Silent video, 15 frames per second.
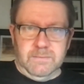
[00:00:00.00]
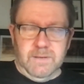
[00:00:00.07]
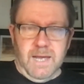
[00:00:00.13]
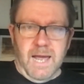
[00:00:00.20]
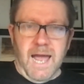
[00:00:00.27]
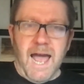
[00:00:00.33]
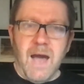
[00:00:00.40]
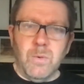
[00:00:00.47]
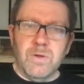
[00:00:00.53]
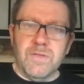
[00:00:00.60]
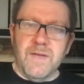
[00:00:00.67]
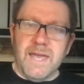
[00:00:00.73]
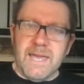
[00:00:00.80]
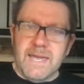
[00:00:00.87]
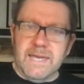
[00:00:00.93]
How are
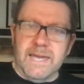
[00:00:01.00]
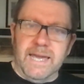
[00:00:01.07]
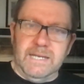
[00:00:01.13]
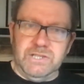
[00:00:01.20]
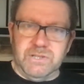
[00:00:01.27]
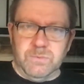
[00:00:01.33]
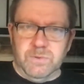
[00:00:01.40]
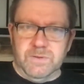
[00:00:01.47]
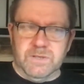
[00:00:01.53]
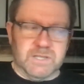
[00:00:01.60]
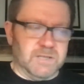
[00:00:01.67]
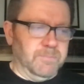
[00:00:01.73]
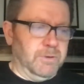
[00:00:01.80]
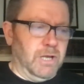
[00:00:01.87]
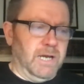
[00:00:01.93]
they engaging with the
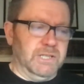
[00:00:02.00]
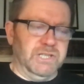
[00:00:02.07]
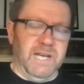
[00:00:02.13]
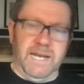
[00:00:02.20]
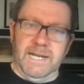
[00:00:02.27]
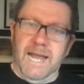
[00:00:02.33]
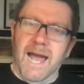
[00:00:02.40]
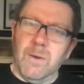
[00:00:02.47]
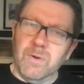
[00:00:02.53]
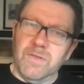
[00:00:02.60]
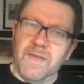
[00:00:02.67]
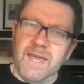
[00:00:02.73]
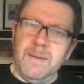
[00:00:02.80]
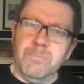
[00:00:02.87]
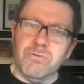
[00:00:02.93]
supply chain? How are
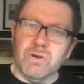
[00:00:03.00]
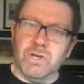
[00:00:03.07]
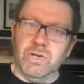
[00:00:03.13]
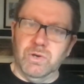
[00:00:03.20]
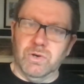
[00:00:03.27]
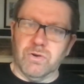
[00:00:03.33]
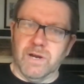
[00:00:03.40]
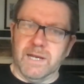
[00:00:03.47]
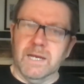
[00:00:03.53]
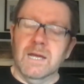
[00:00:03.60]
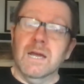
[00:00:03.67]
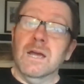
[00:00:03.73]
they procuring,